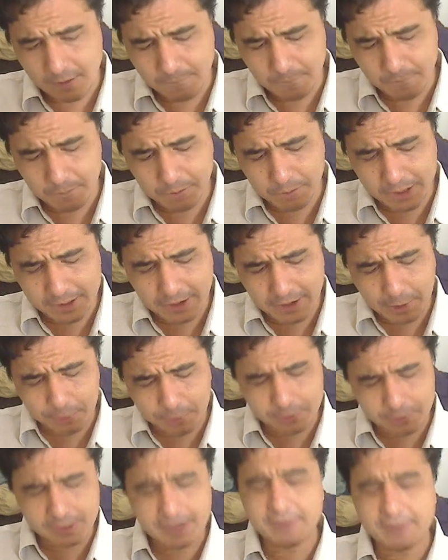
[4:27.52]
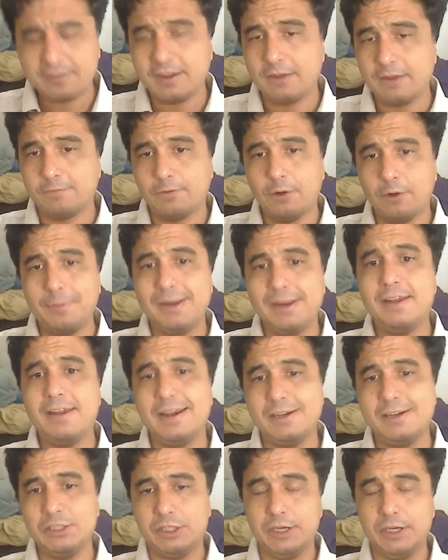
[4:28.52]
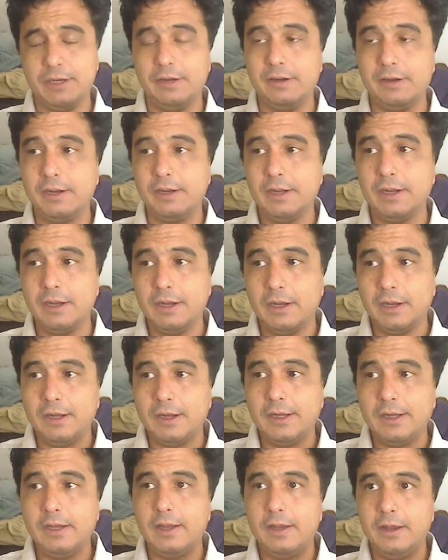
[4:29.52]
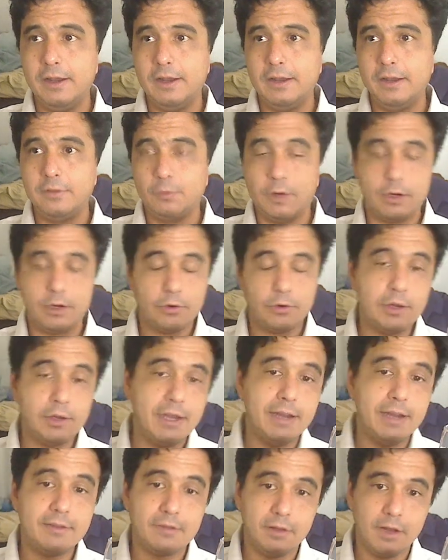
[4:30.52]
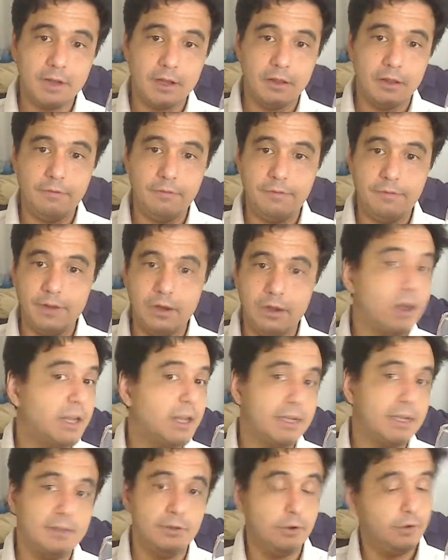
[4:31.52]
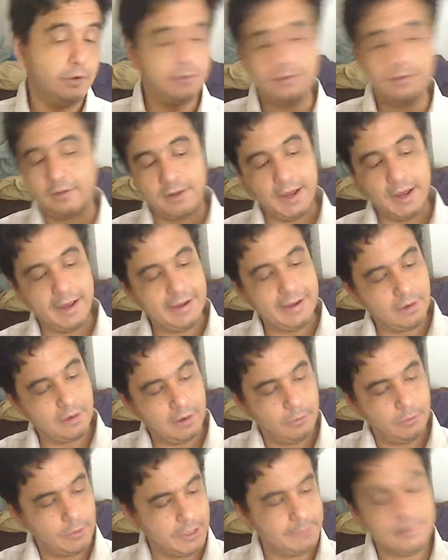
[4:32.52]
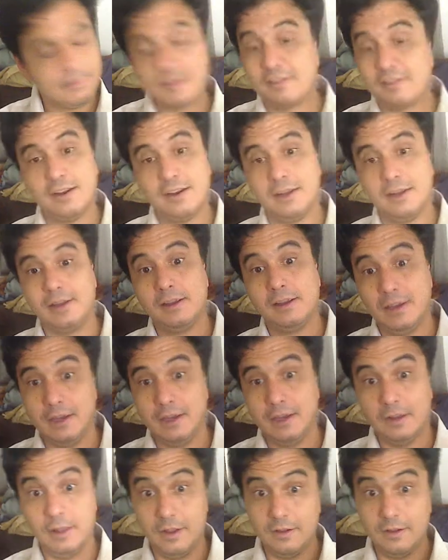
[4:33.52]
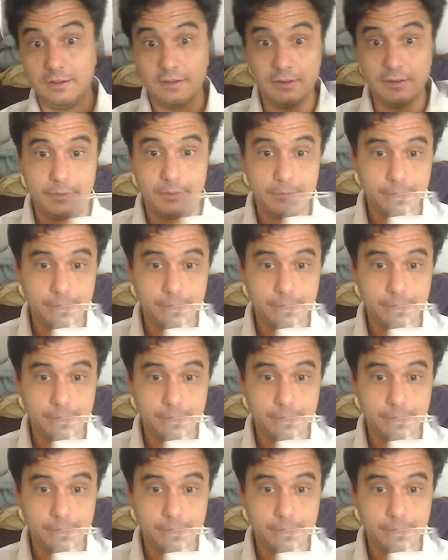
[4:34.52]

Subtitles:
But I would guess that fermentation is what creates a lot of the phenolic notes that are really missing in this.